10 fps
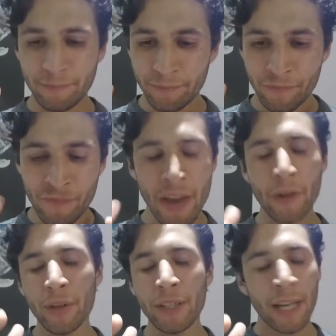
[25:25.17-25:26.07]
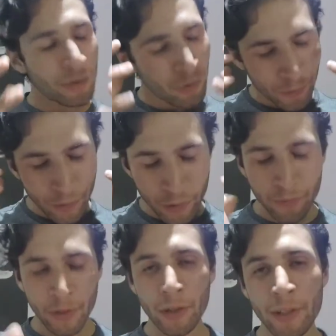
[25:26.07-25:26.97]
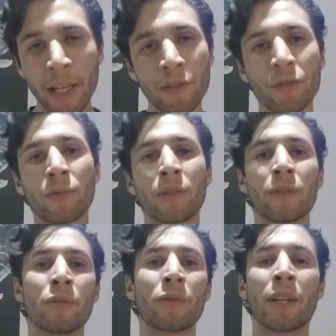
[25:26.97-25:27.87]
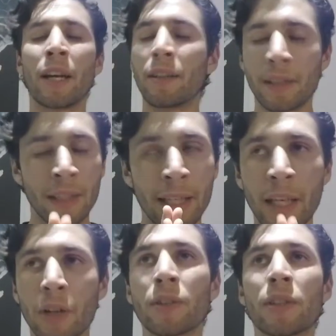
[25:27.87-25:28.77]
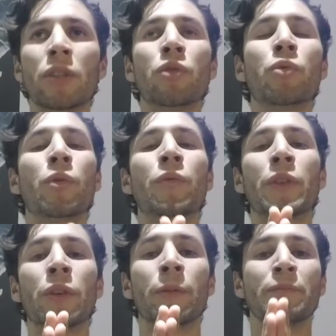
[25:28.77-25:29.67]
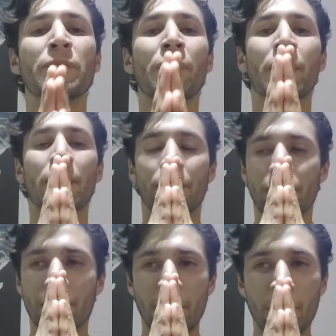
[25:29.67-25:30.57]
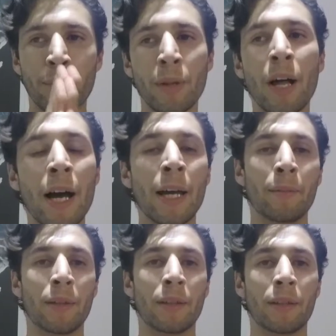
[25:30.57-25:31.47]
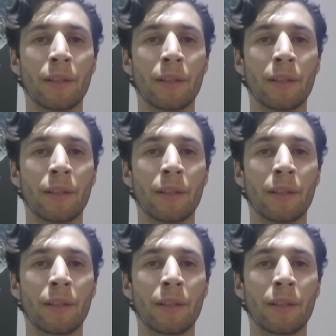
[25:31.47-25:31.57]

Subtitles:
very natural, feels very natural when you do it. I can guarantee you will feel sublime.